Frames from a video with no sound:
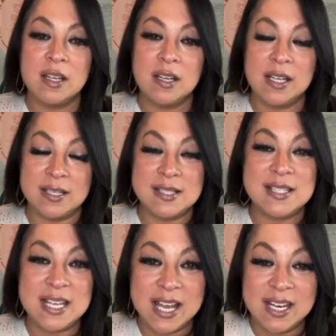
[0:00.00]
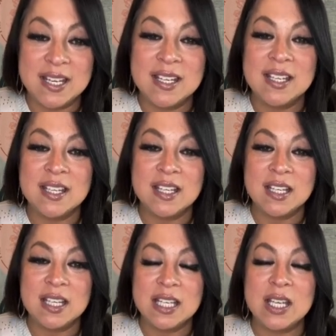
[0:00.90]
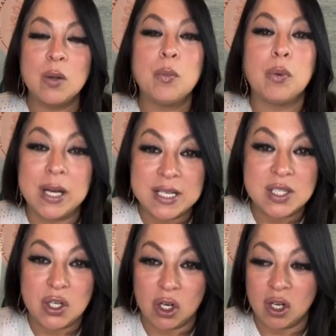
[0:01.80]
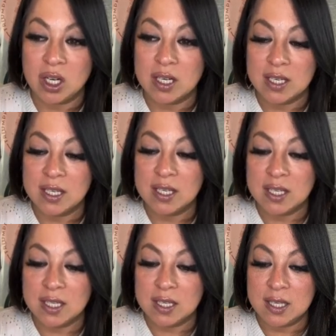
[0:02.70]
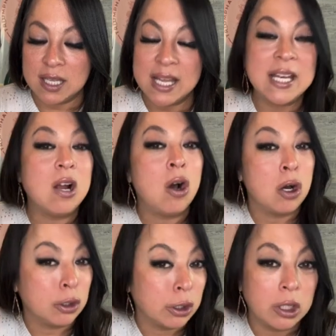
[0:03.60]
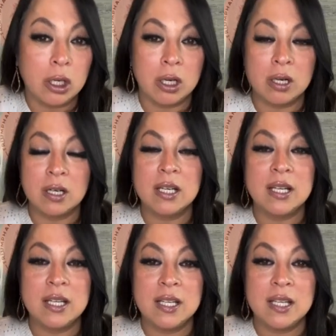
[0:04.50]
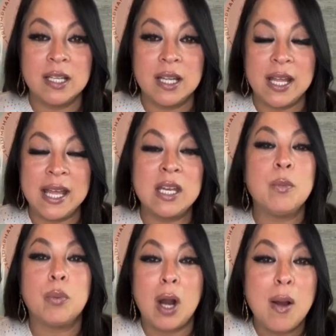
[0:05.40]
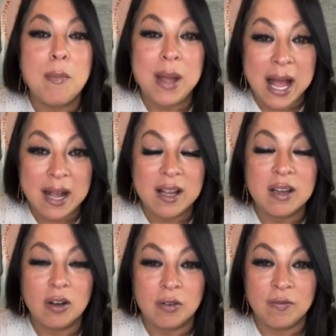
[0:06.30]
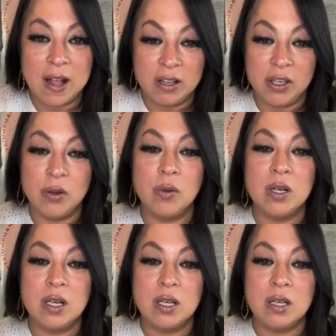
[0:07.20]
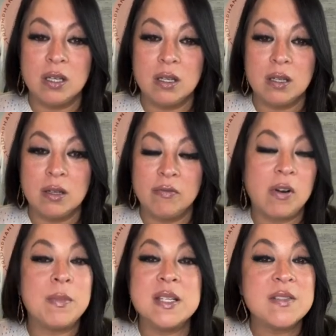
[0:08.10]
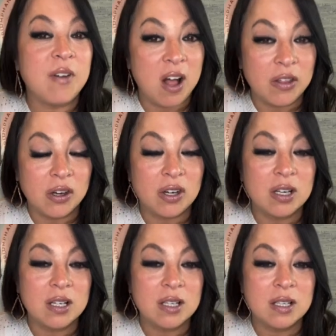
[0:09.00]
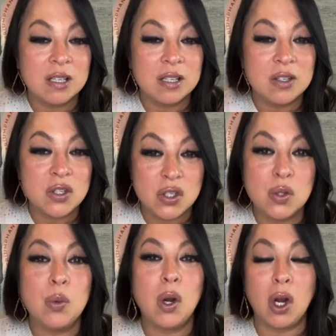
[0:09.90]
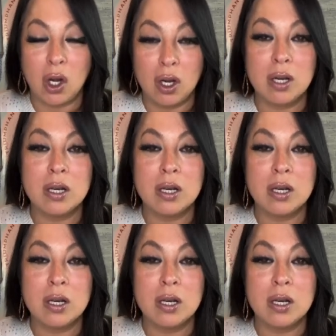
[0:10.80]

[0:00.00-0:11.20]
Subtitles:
Instead, he embraced her, and he honored her, and he brought back her value from his father to her.